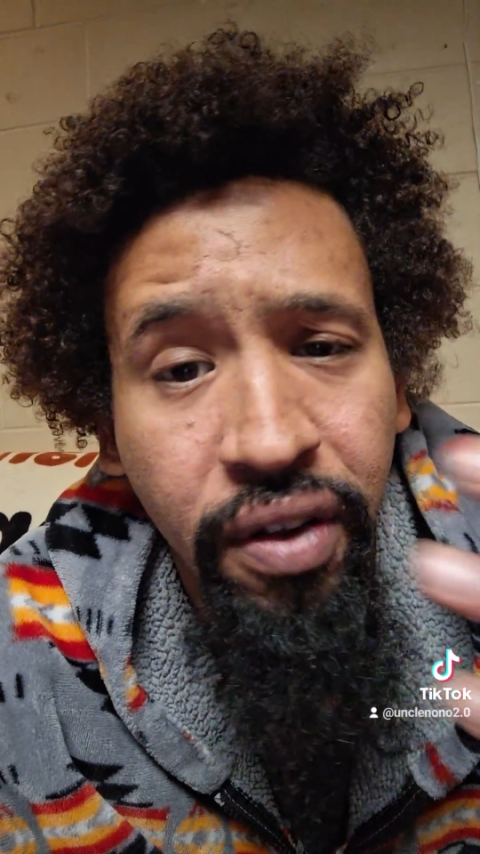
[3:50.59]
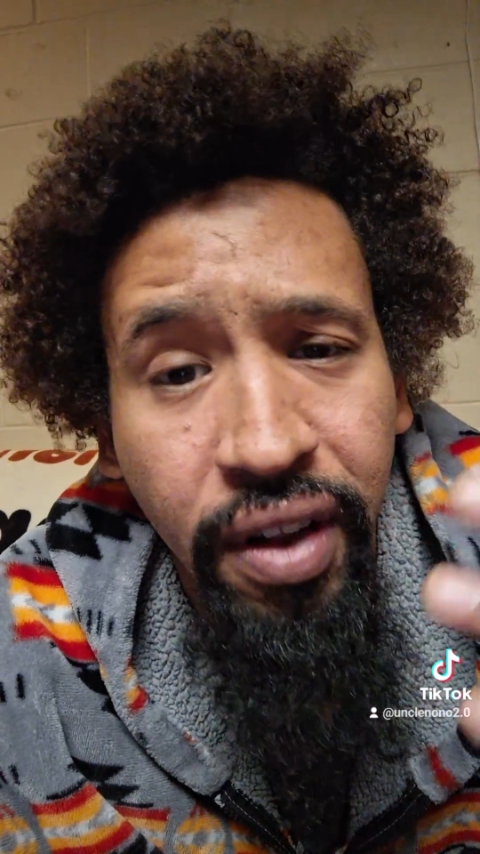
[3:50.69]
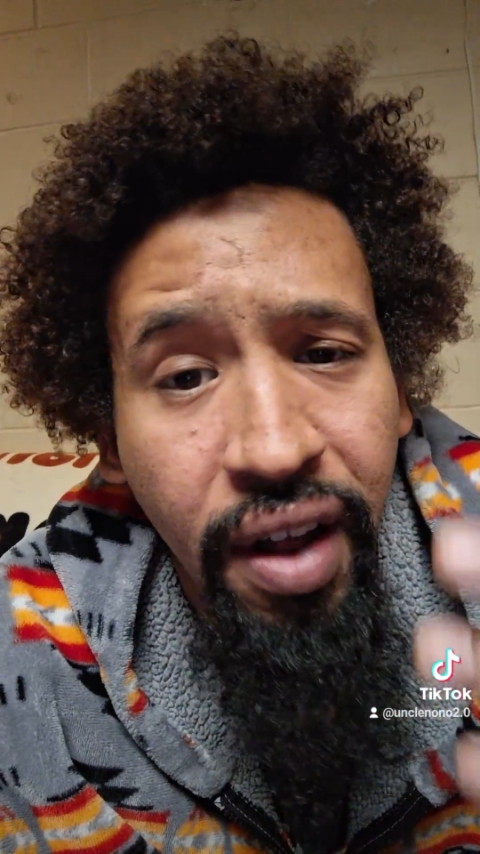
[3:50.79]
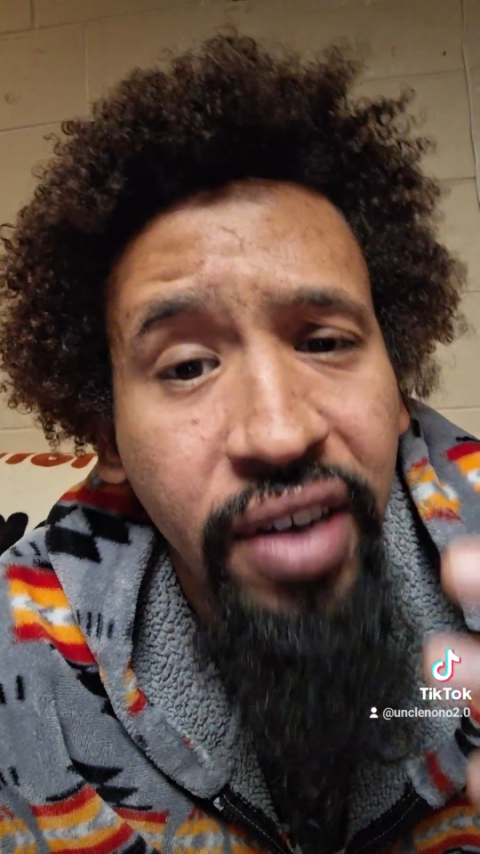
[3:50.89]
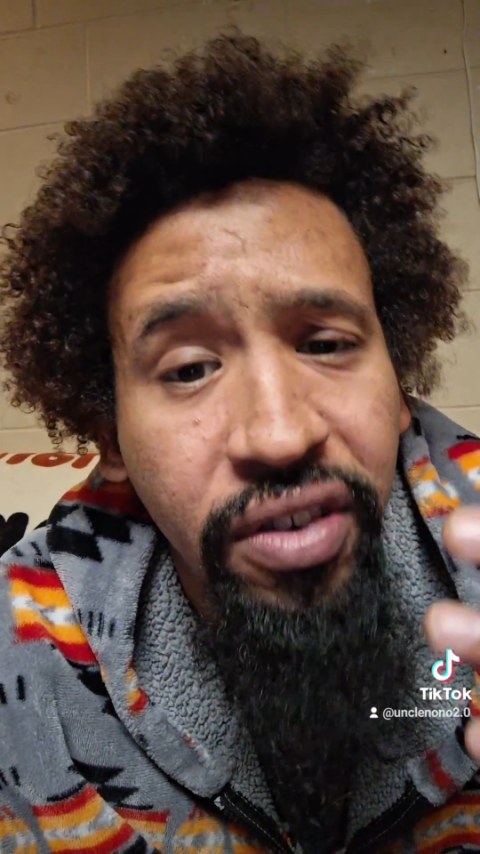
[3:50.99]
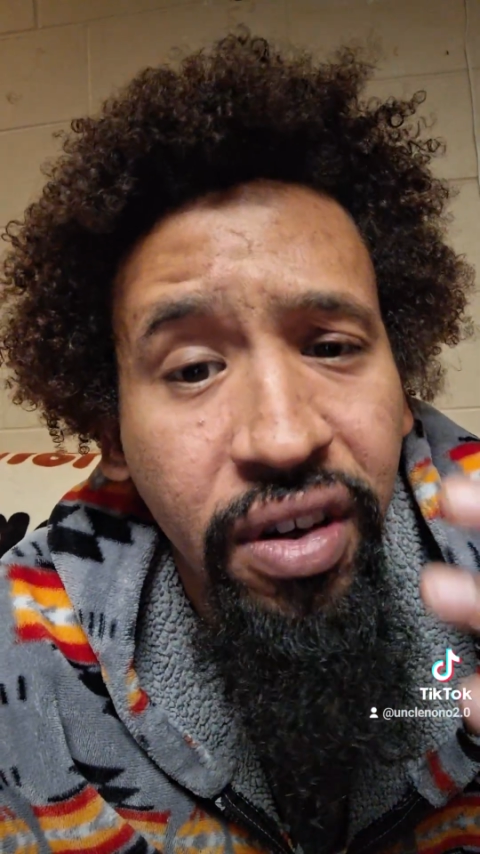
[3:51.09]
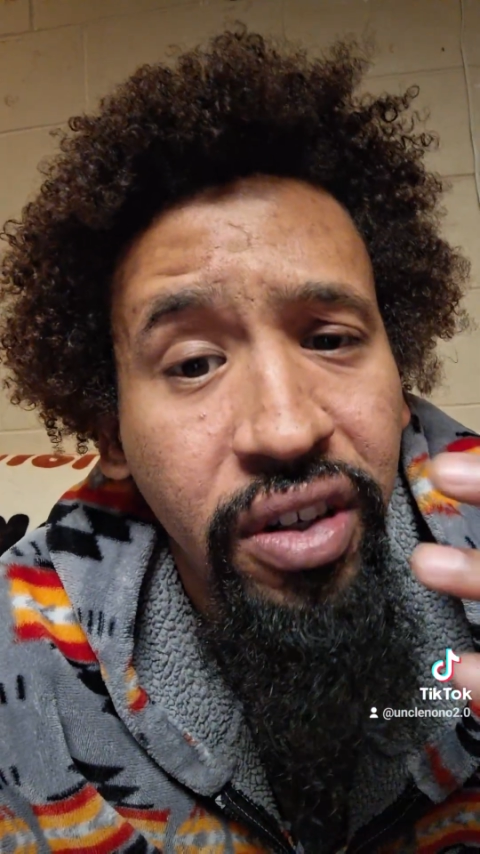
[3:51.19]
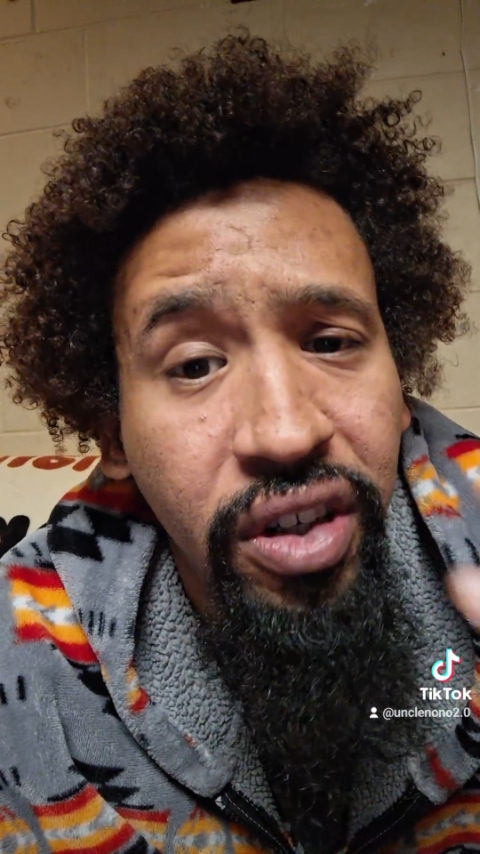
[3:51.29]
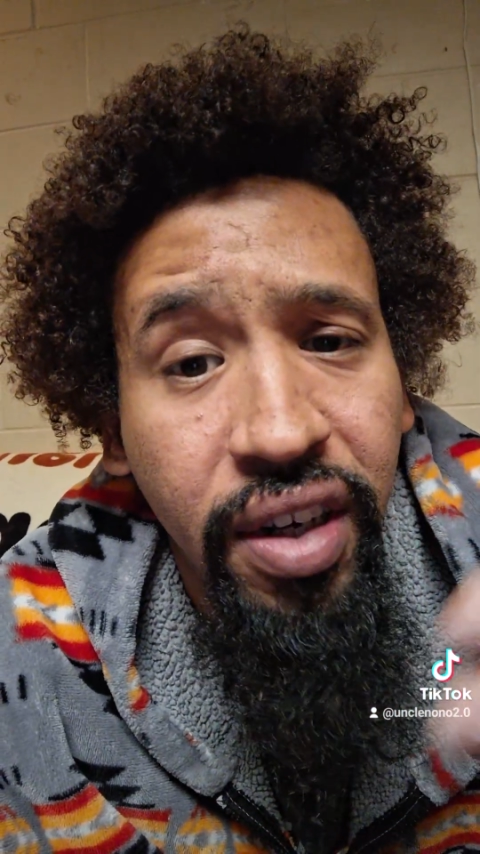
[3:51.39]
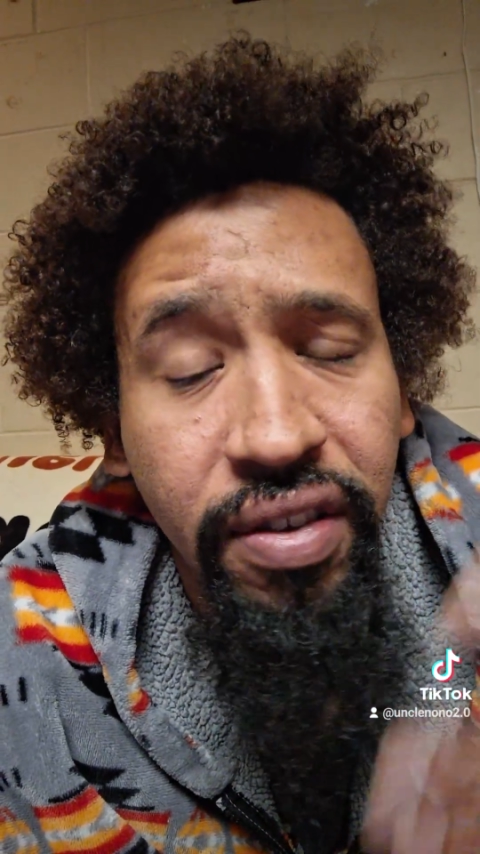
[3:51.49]
the laws are
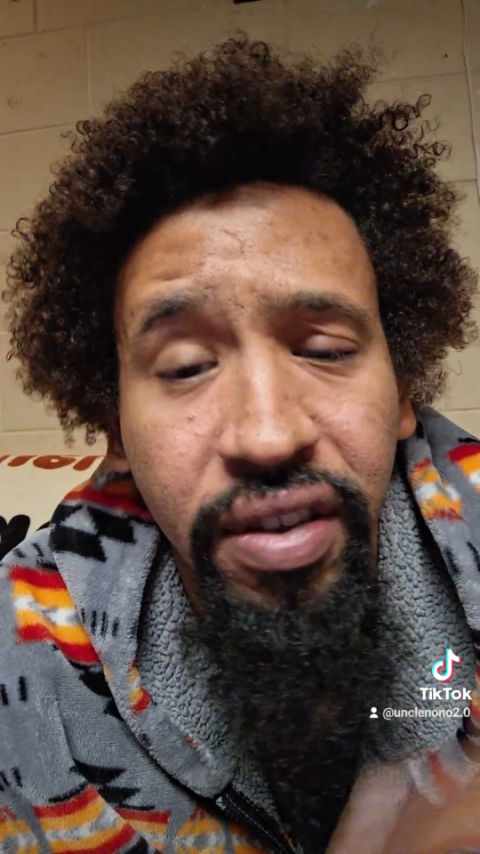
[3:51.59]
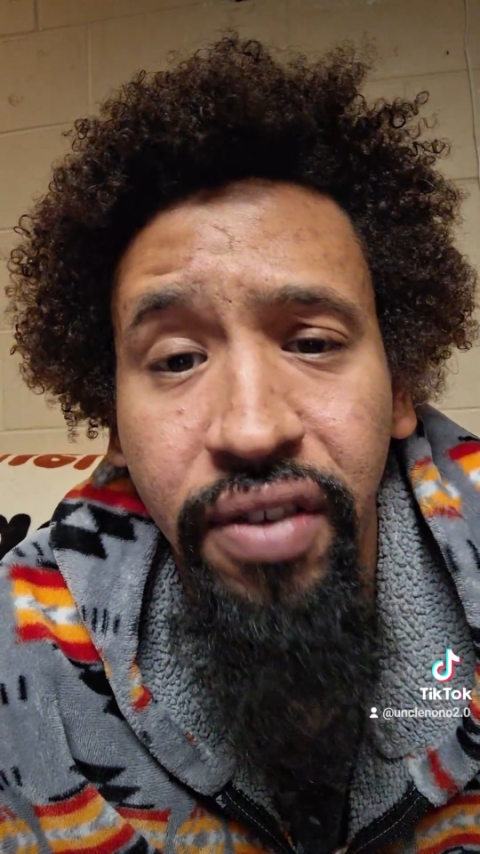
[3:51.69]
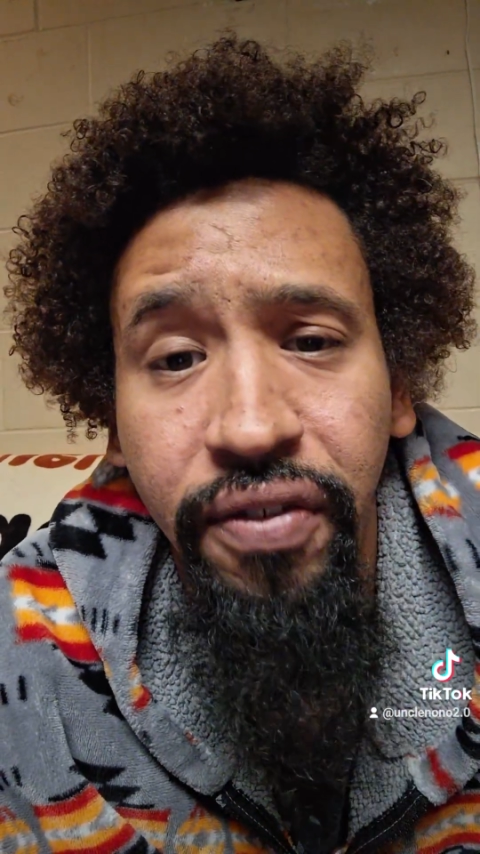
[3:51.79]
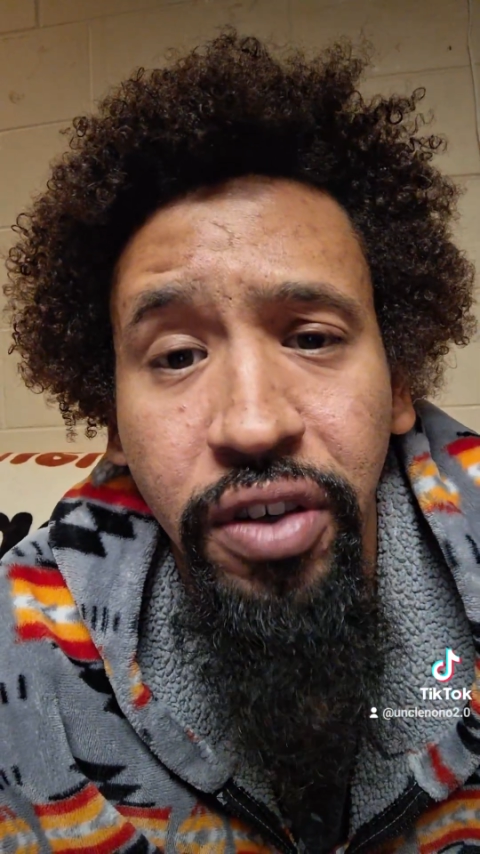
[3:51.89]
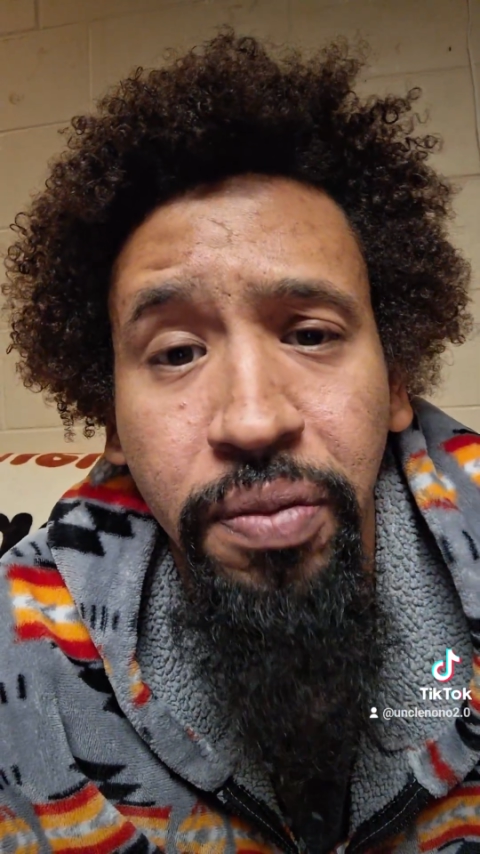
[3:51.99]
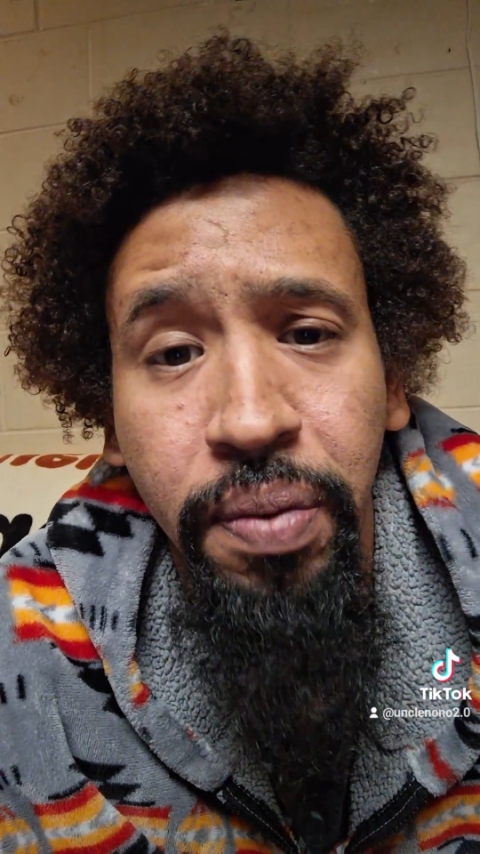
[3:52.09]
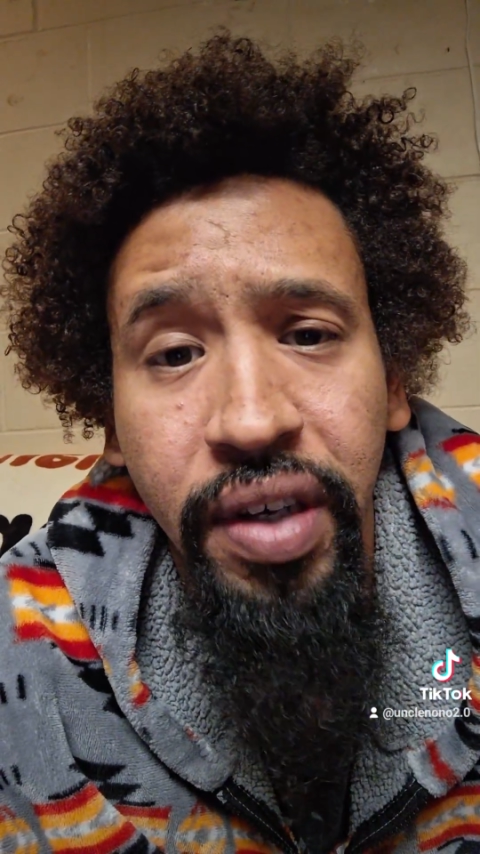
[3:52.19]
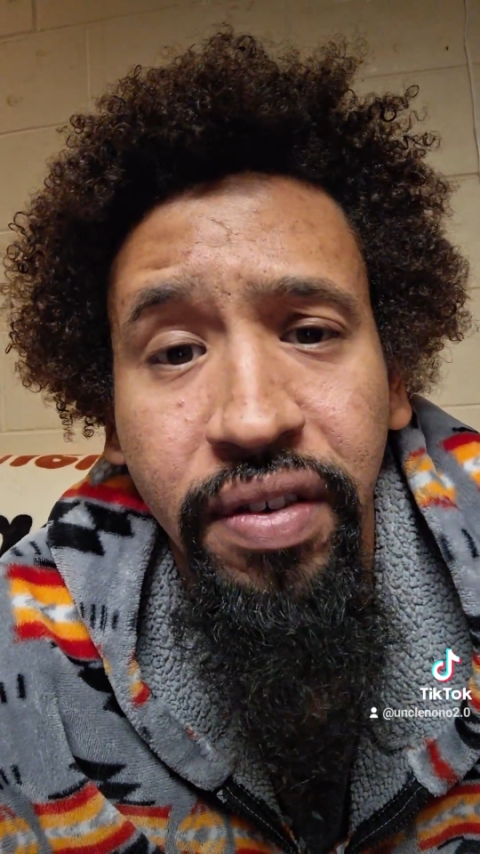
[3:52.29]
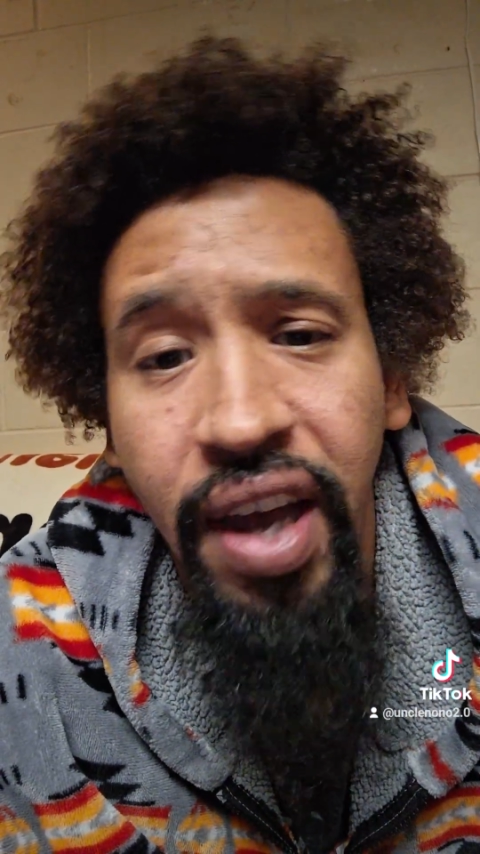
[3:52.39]
unjust in the first place.